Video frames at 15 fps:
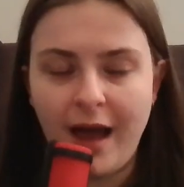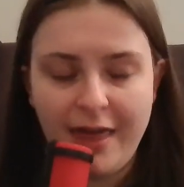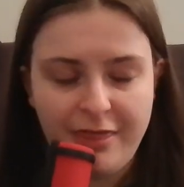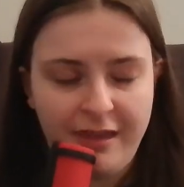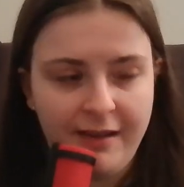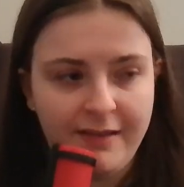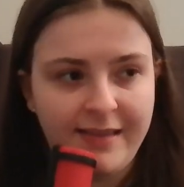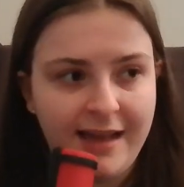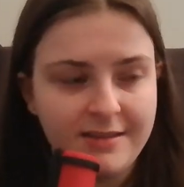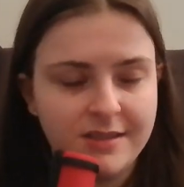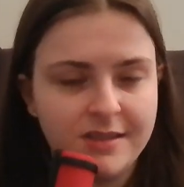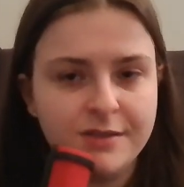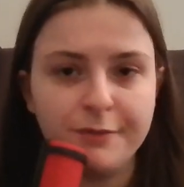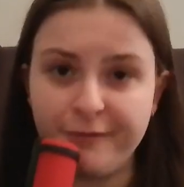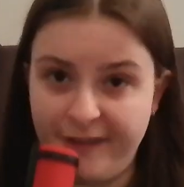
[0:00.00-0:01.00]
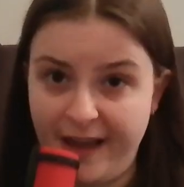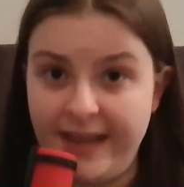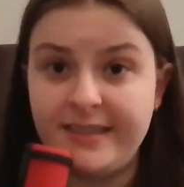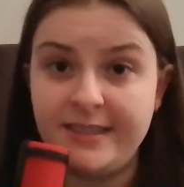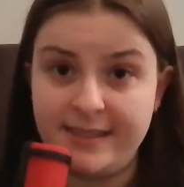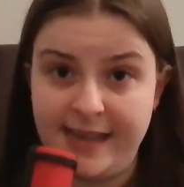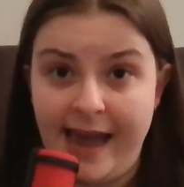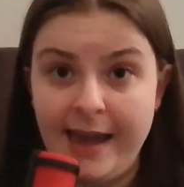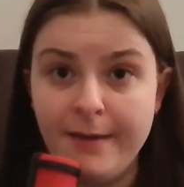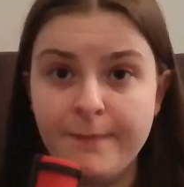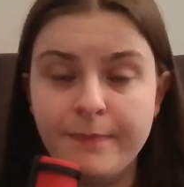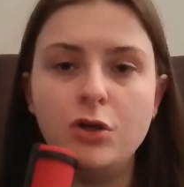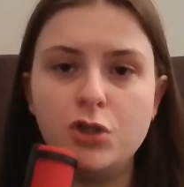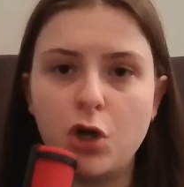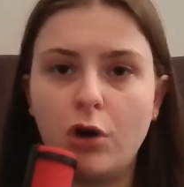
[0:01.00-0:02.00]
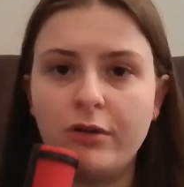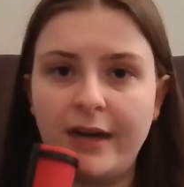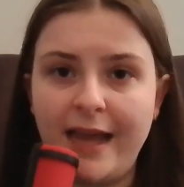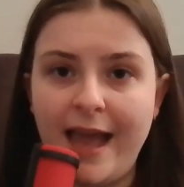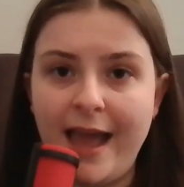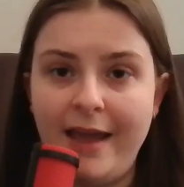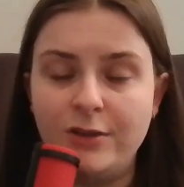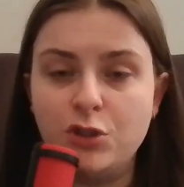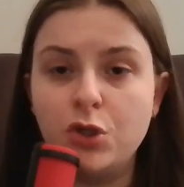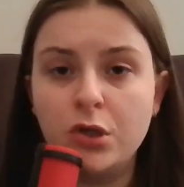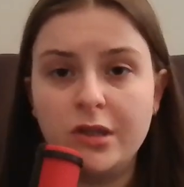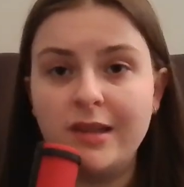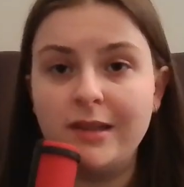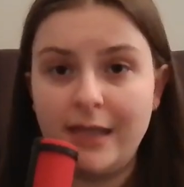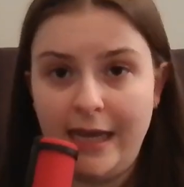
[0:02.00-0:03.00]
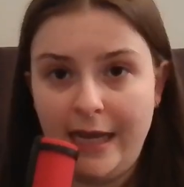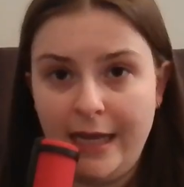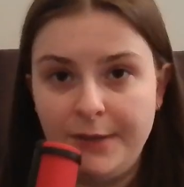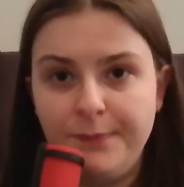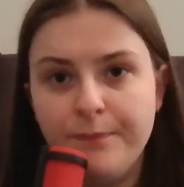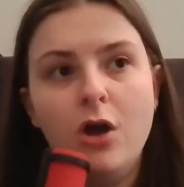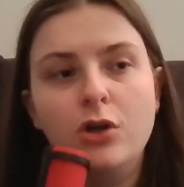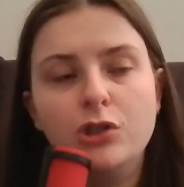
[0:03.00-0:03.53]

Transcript: I think that's fair to say. Dorian took the lead.